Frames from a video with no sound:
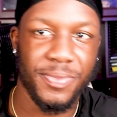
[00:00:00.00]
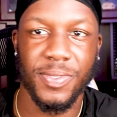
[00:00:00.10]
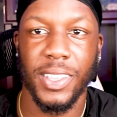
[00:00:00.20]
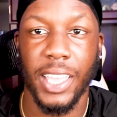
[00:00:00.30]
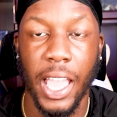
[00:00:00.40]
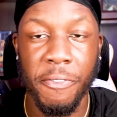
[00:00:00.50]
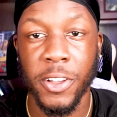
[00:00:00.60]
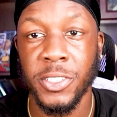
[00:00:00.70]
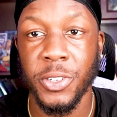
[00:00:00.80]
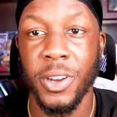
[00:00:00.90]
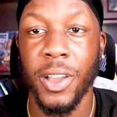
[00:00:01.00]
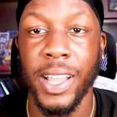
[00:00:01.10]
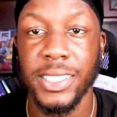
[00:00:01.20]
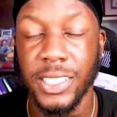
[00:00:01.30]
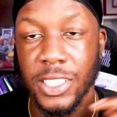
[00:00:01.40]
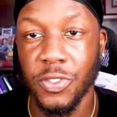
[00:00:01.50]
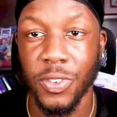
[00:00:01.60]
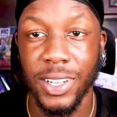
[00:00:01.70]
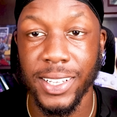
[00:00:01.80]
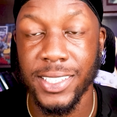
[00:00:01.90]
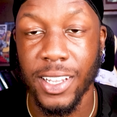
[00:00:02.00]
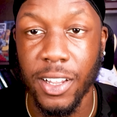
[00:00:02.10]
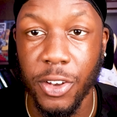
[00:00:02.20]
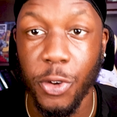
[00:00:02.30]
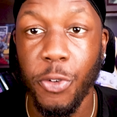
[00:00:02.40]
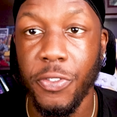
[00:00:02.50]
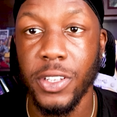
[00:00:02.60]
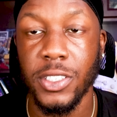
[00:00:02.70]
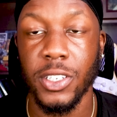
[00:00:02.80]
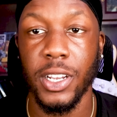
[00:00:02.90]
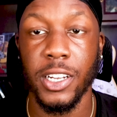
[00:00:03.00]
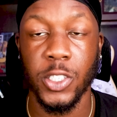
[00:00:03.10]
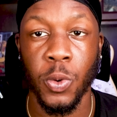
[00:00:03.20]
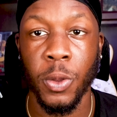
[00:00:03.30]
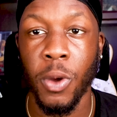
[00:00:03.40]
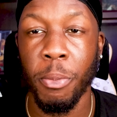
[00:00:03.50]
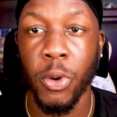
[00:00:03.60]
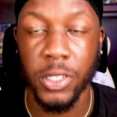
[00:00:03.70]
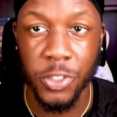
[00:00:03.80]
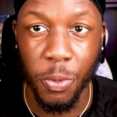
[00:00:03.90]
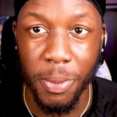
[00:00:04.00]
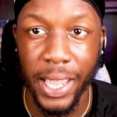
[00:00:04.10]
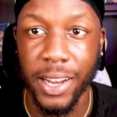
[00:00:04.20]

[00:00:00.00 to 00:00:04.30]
FL Studio has just released a new feature in the 21.2 beta